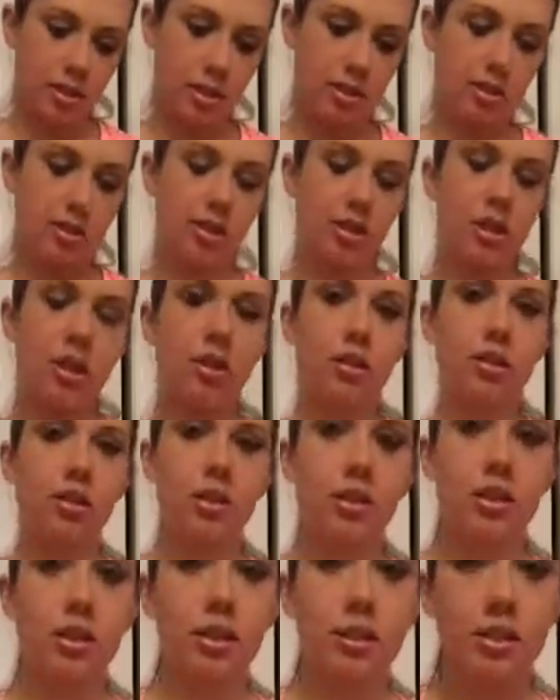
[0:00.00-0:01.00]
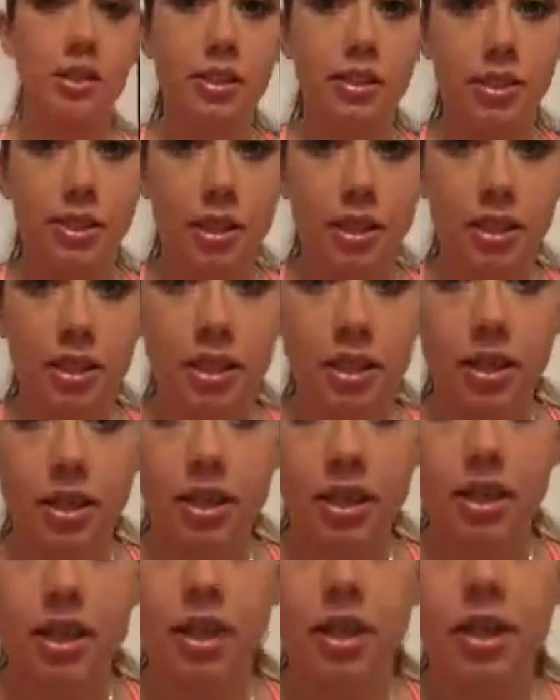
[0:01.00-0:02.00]
solid. See?
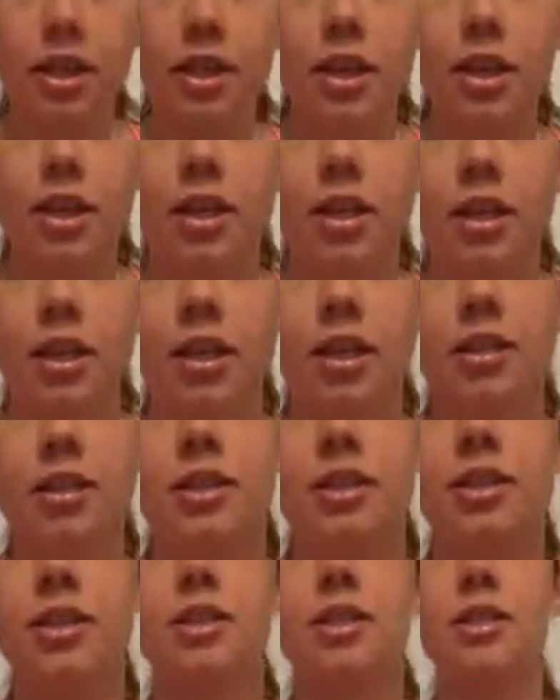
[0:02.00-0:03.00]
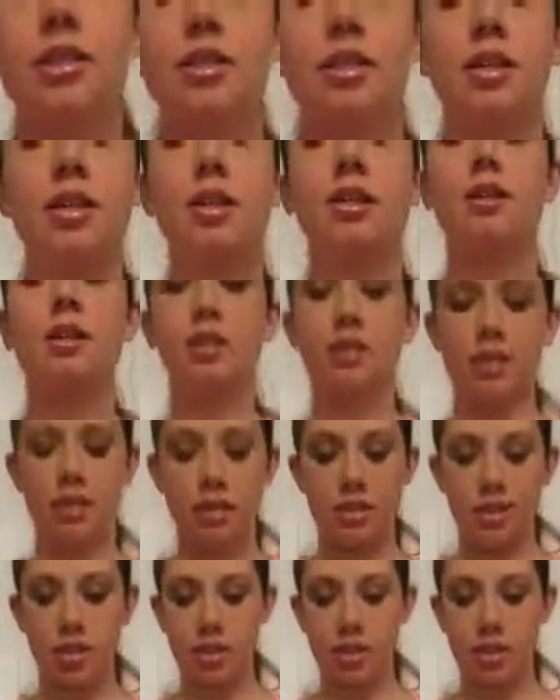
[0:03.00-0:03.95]
That's nice and solid, and